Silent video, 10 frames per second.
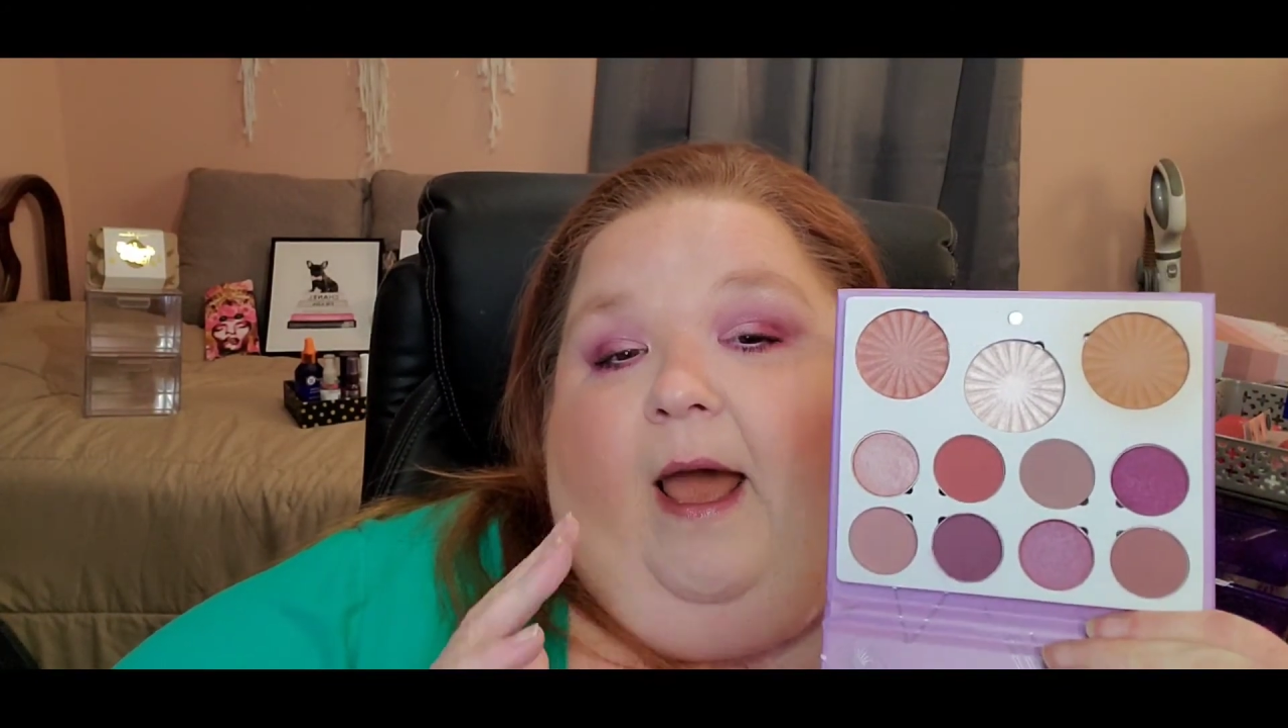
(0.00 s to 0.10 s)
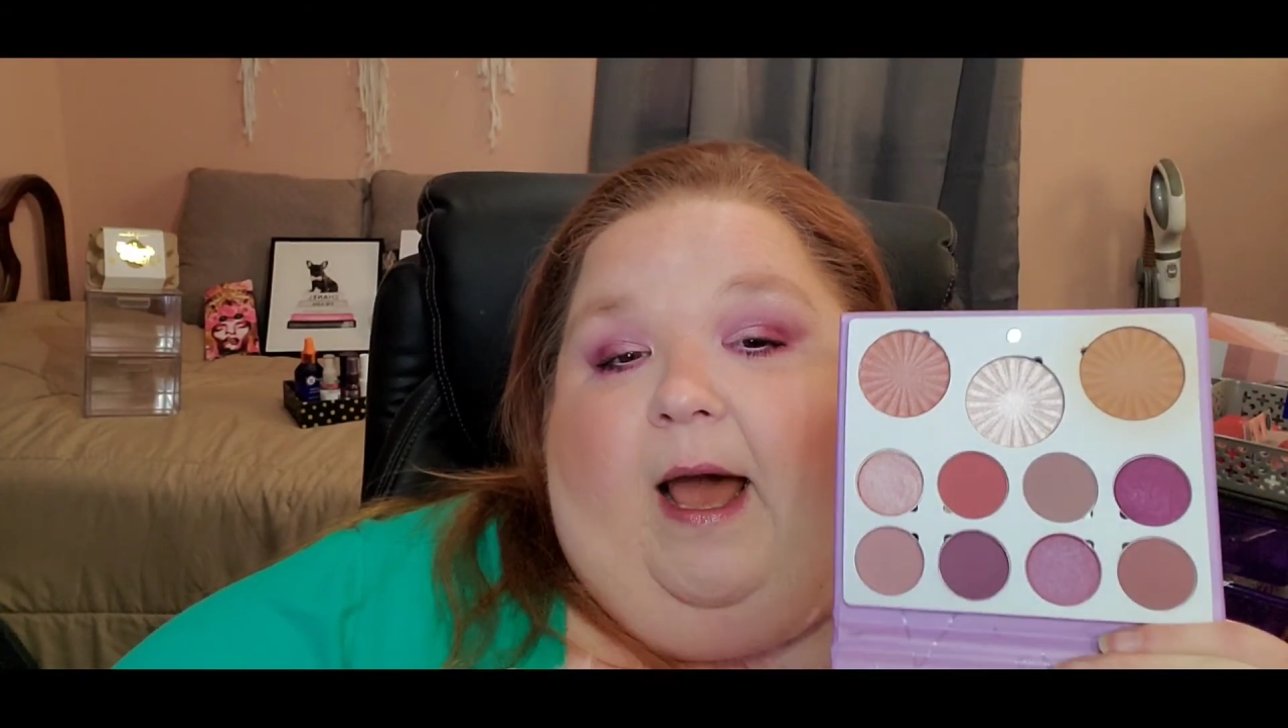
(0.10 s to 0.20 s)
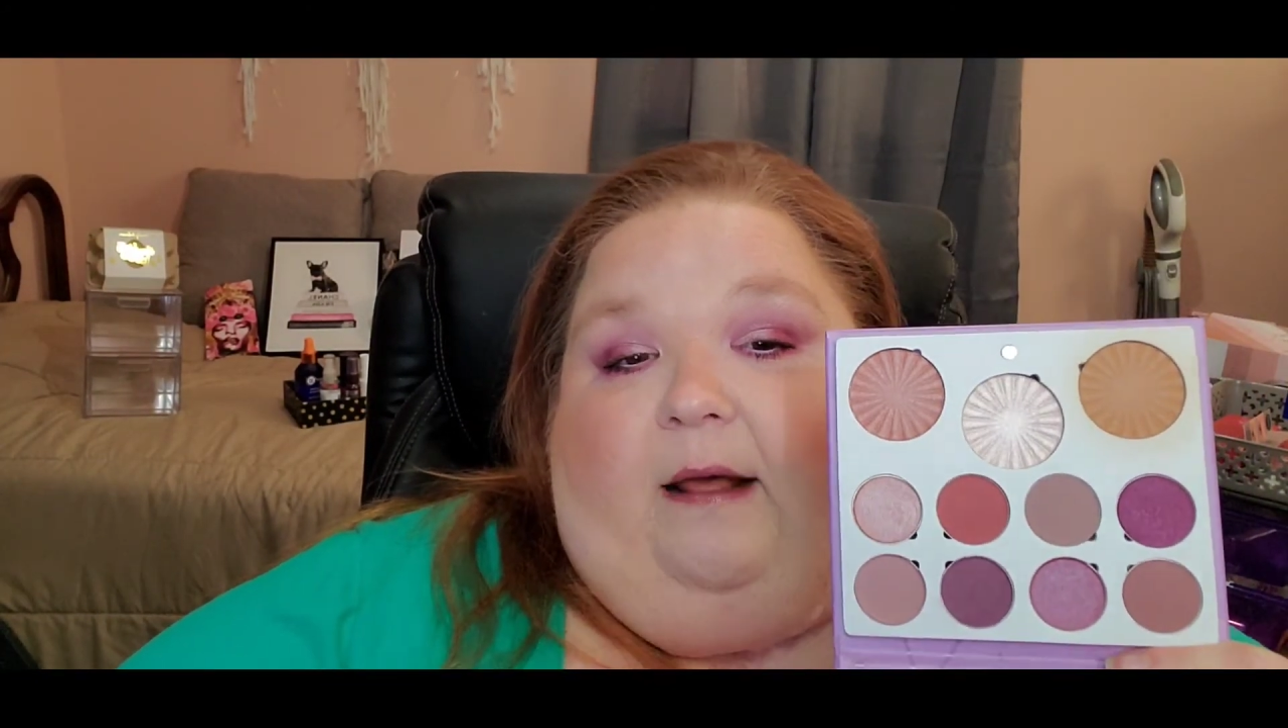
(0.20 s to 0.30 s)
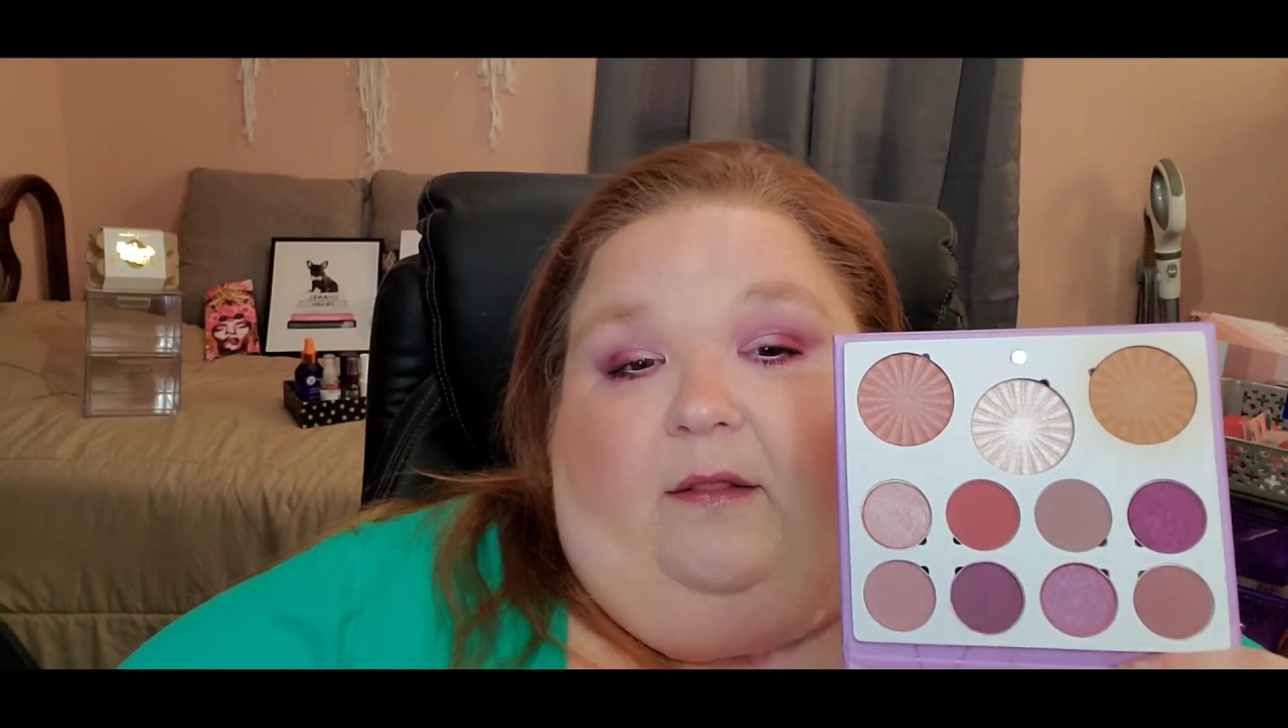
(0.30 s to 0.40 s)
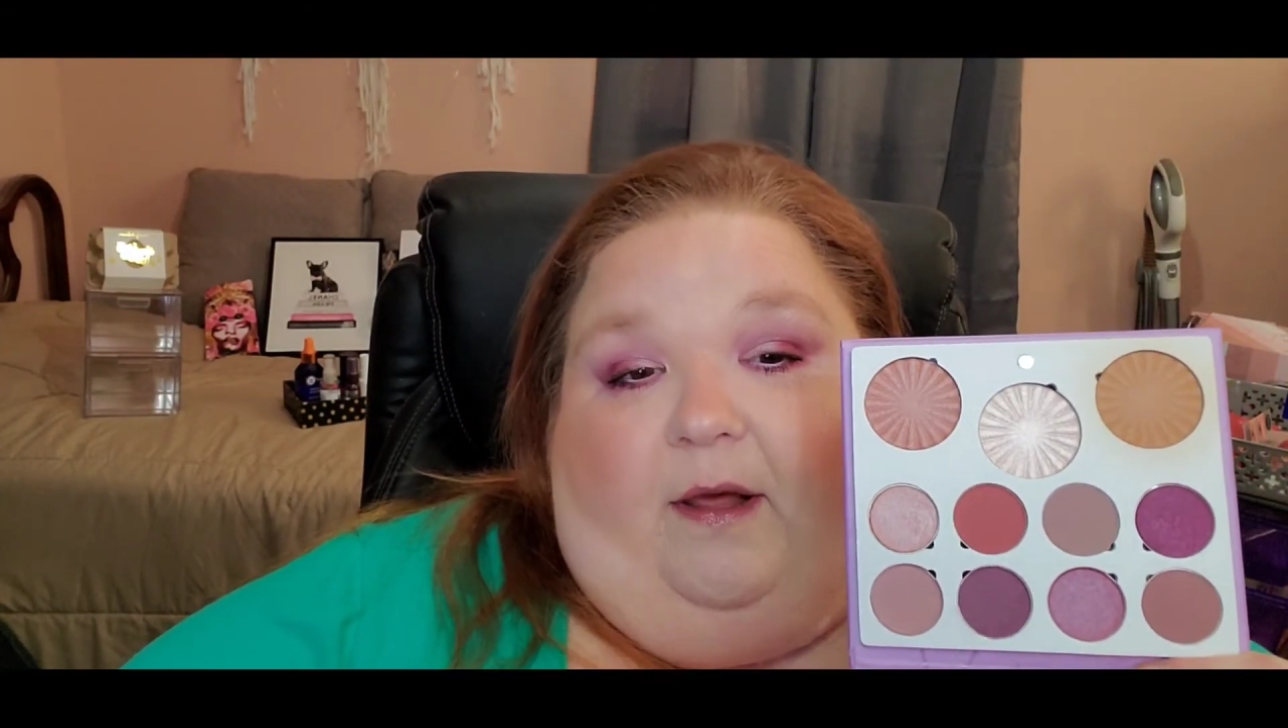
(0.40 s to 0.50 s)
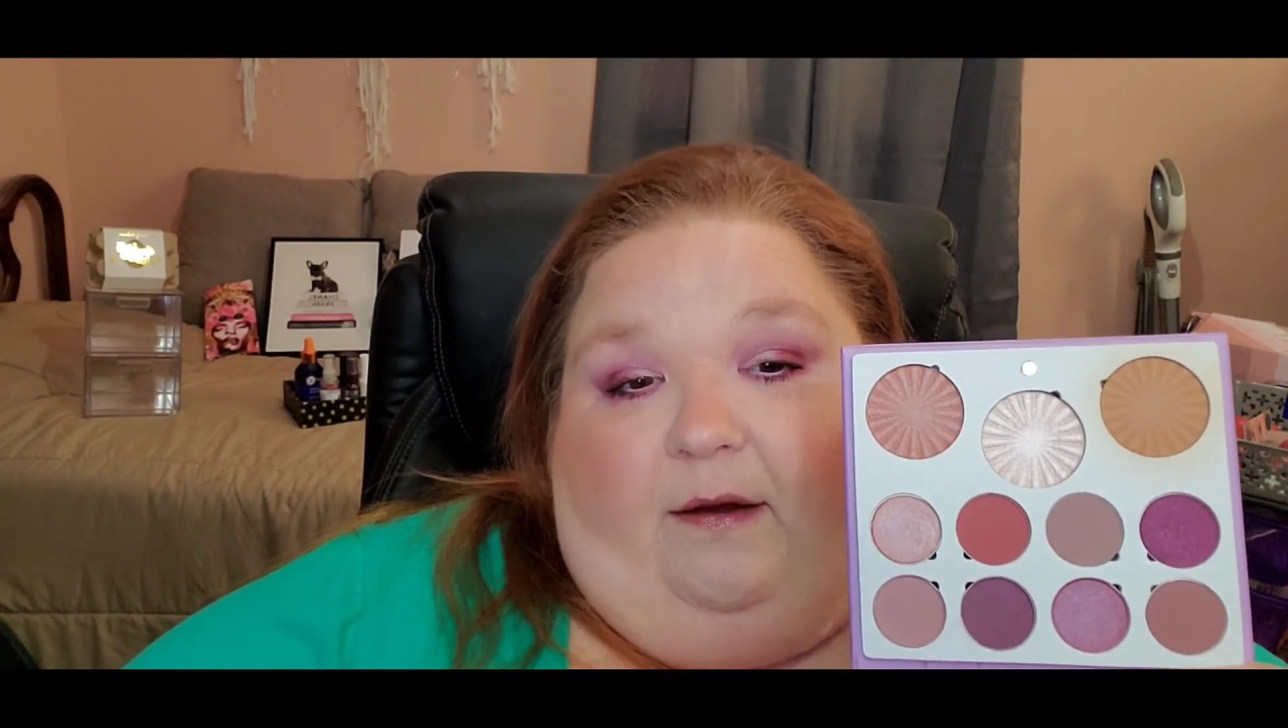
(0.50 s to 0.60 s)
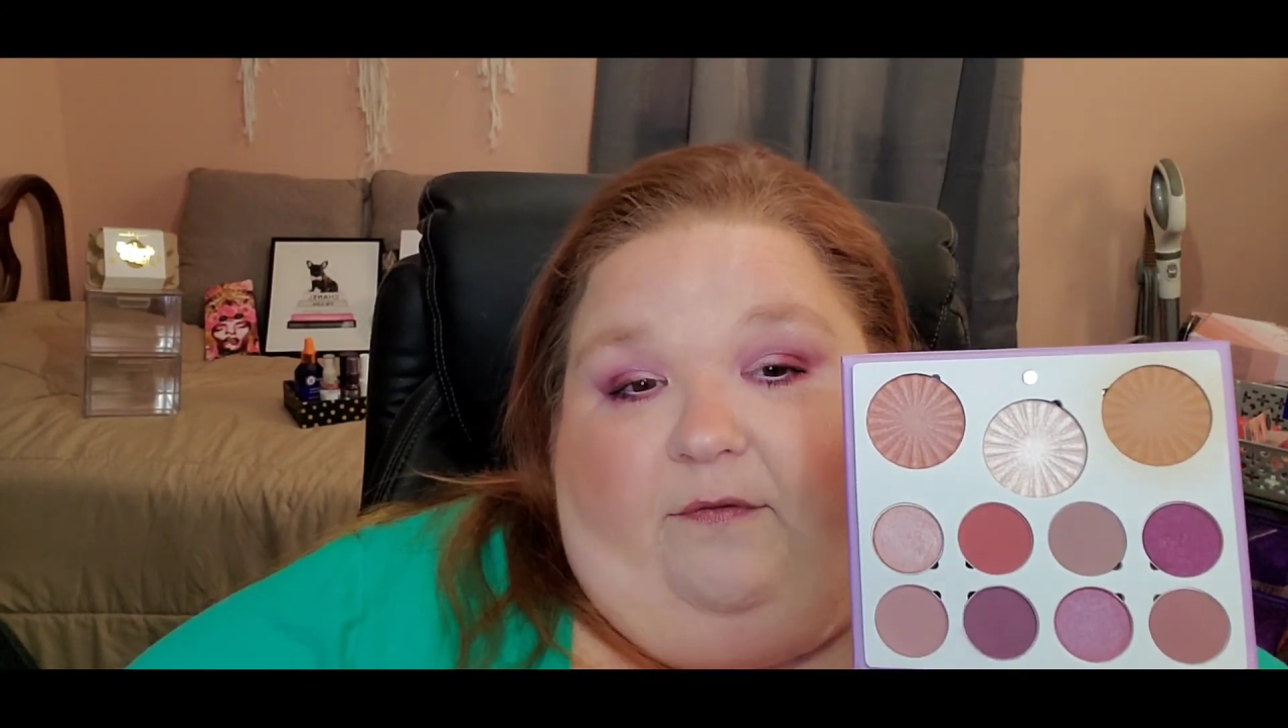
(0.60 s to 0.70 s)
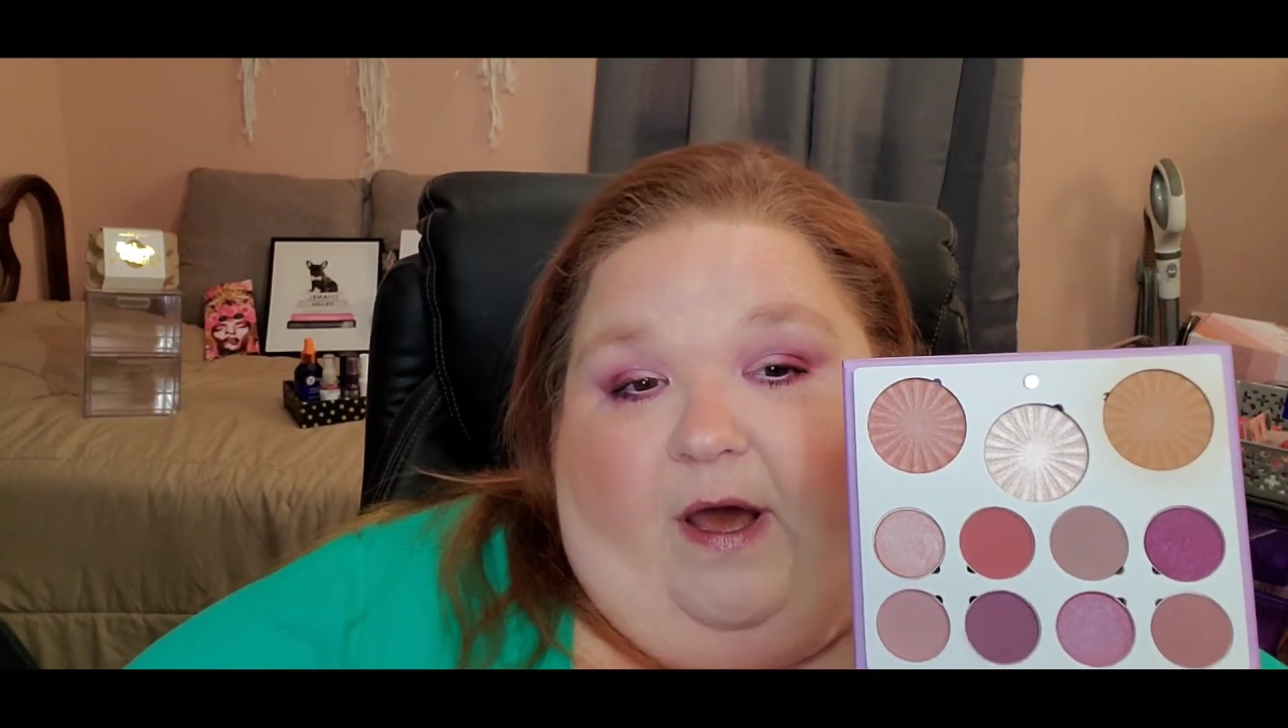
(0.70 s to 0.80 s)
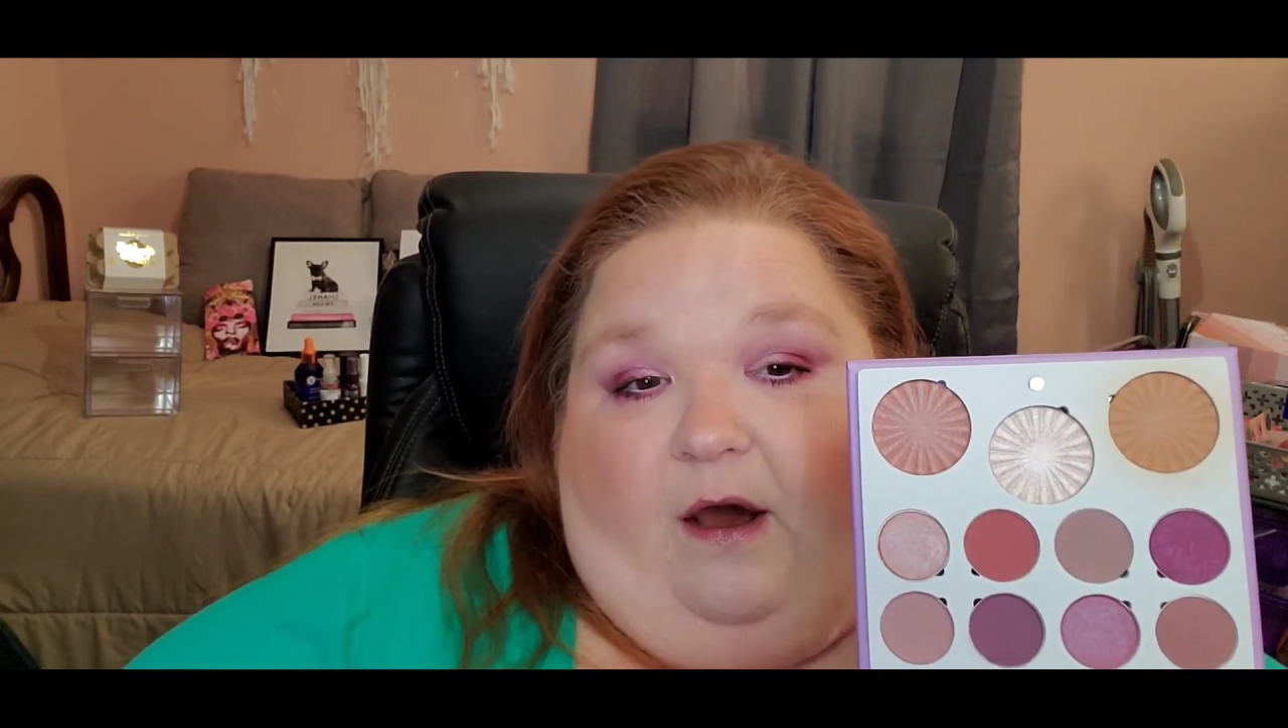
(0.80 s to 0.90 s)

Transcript: I love the